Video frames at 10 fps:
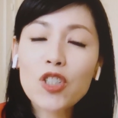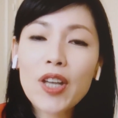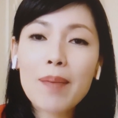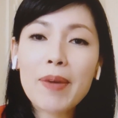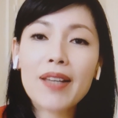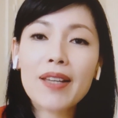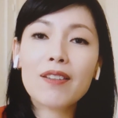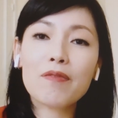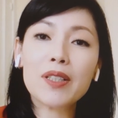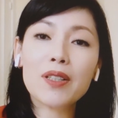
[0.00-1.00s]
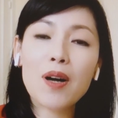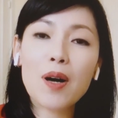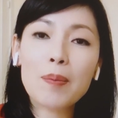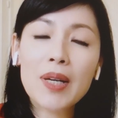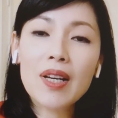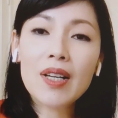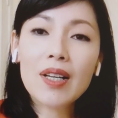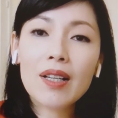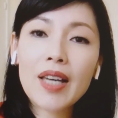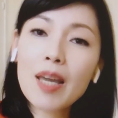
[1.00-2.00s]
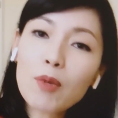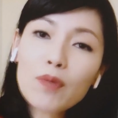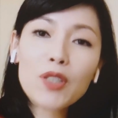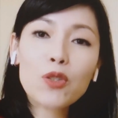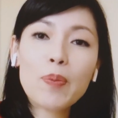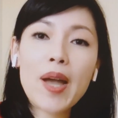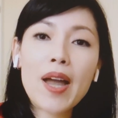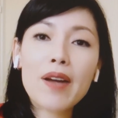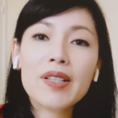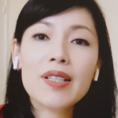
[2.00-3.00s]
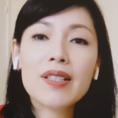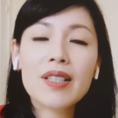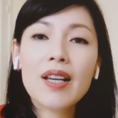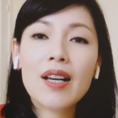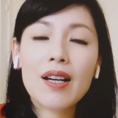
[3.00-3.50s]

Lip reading: ex-chairman of MediaCorp came over to Paris